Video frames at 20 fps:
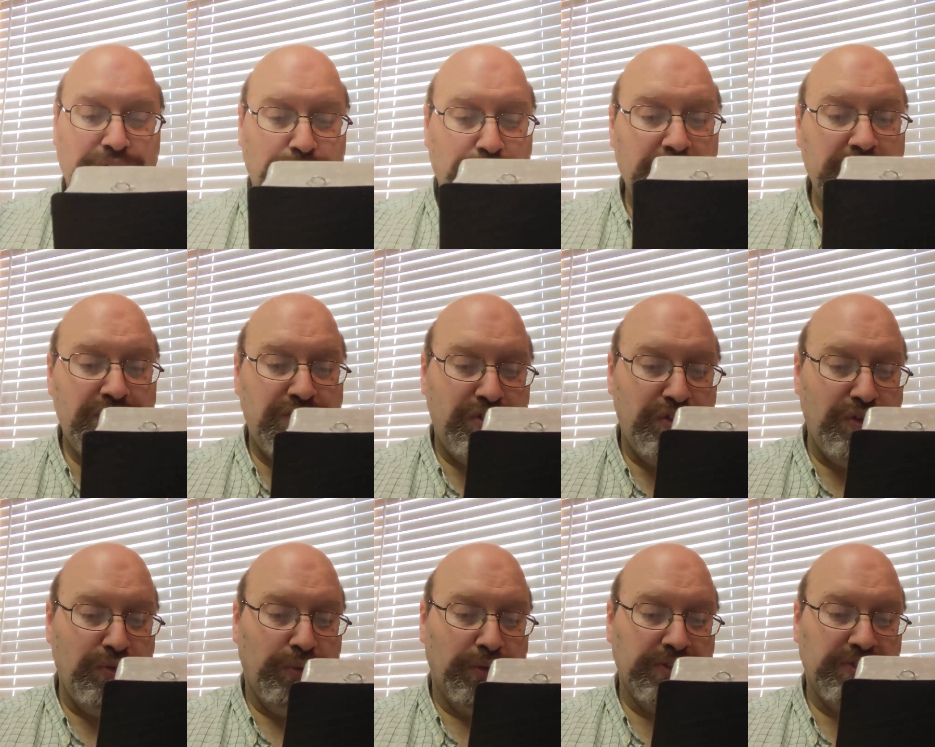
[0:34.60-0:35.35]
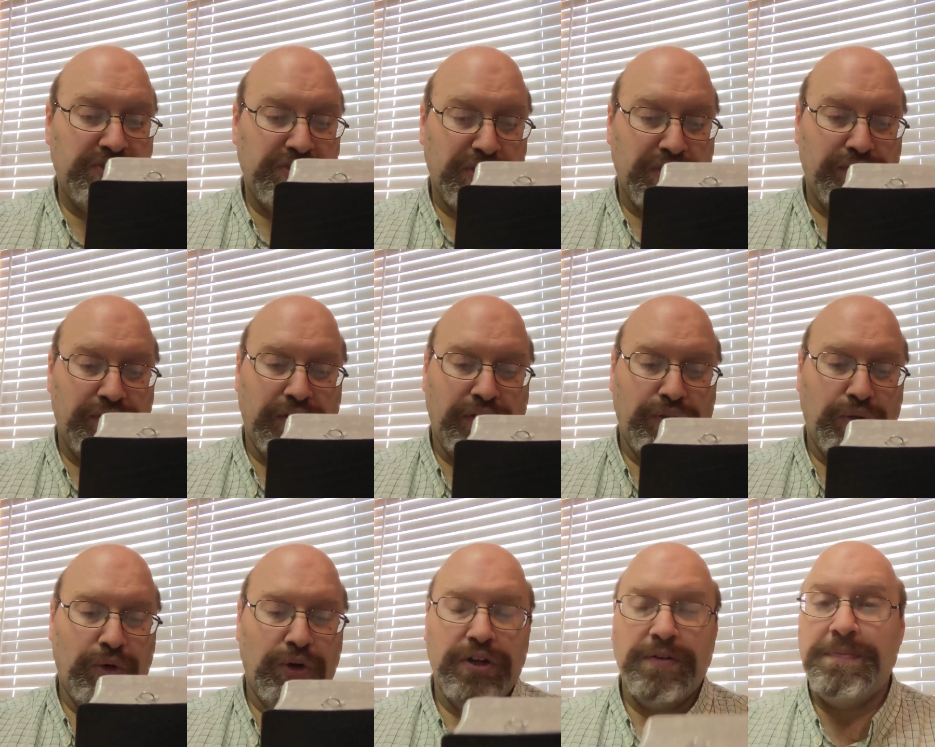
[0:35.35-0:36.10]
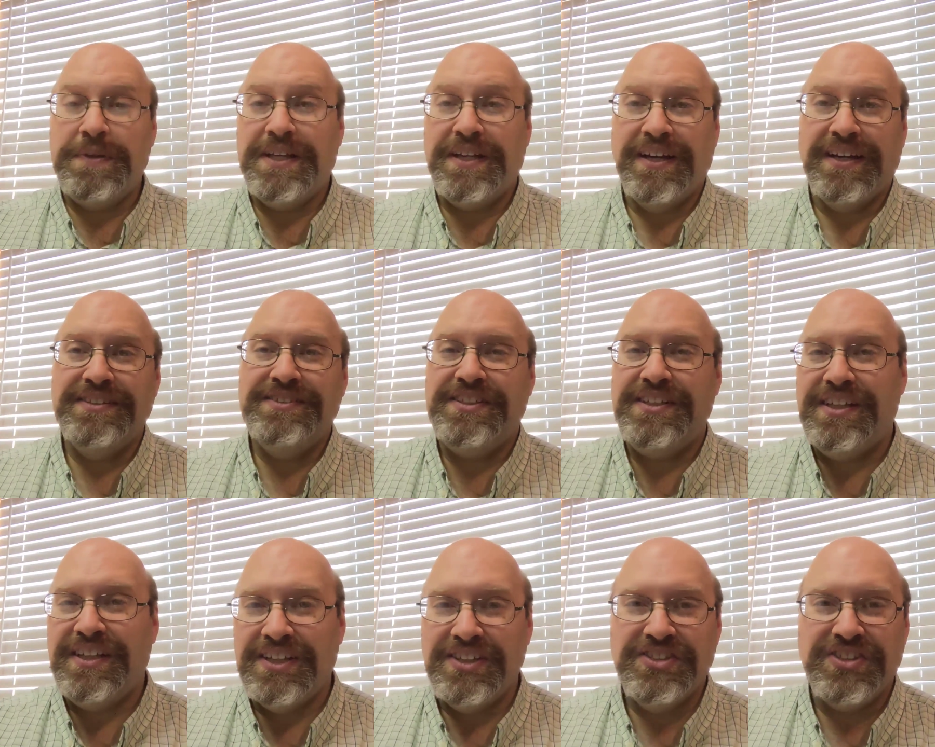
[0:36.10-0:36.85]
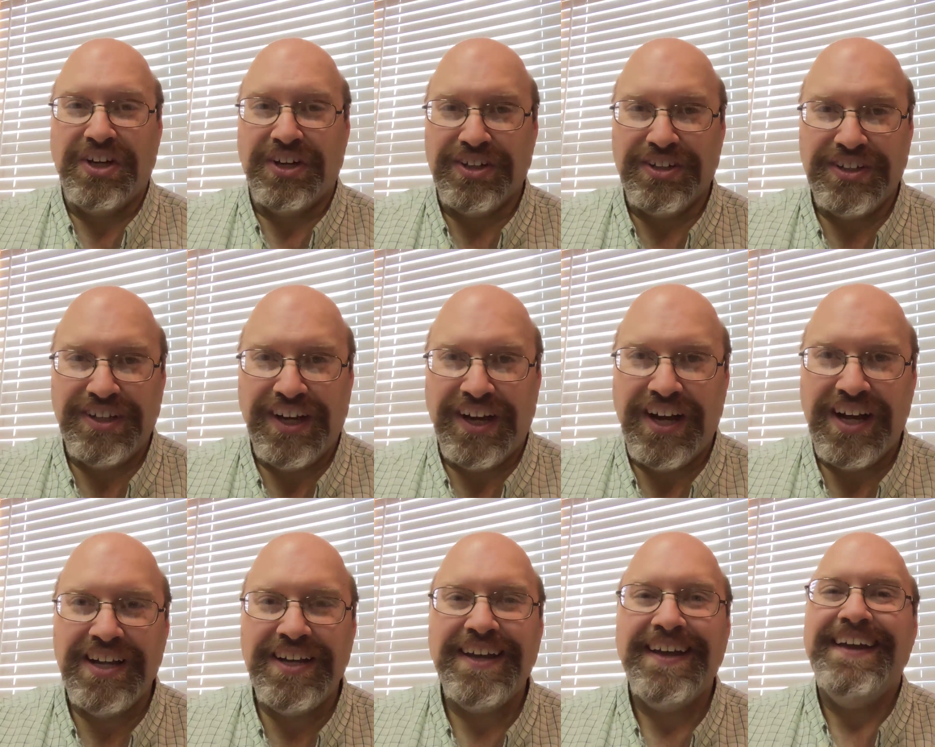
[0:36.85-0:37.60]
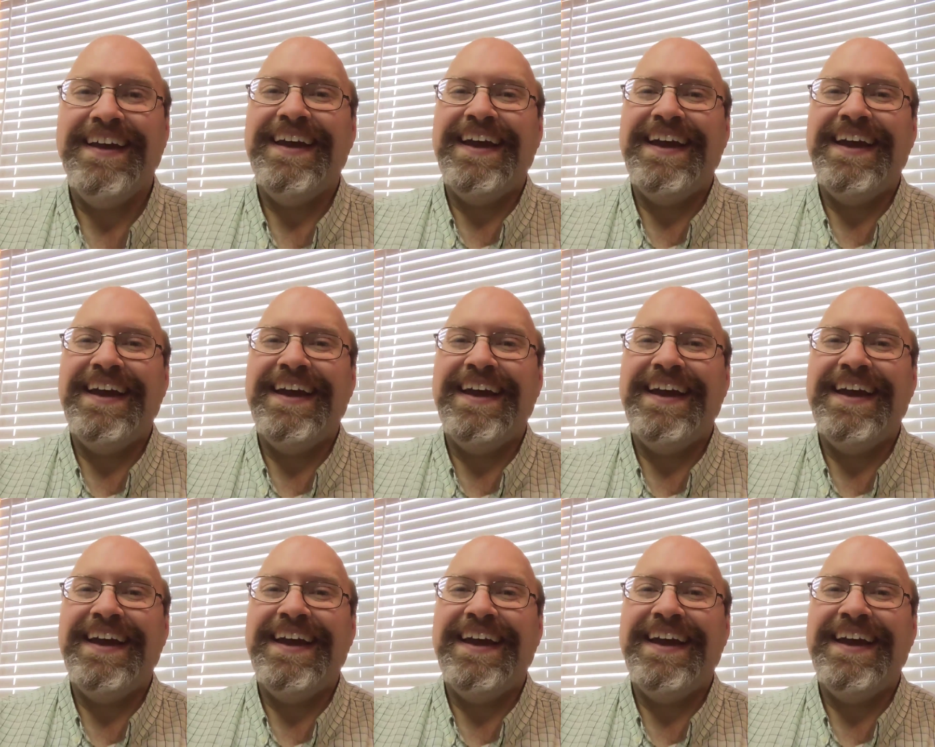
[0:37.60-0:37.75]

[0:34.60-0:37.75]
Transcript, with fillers: We too will serve the Lord because he is our God.